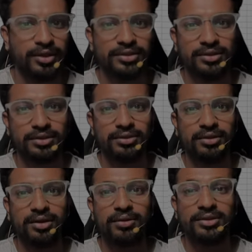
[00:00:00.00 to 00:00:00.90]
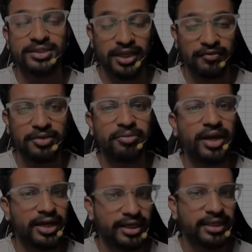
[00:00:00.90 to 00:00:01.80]
So stick with me
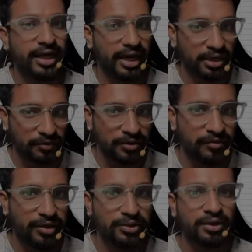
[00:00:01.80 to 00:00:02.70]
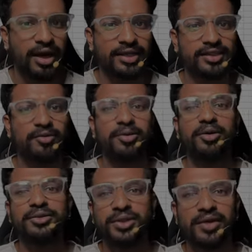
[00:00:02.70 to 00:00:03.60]
until the end of the video, as I will be
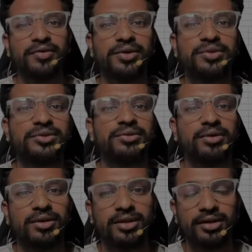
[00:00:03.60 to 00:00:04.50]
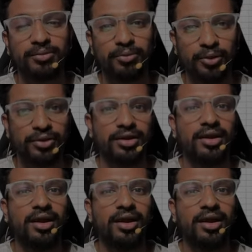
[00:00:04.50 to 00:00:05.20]
also giving you the more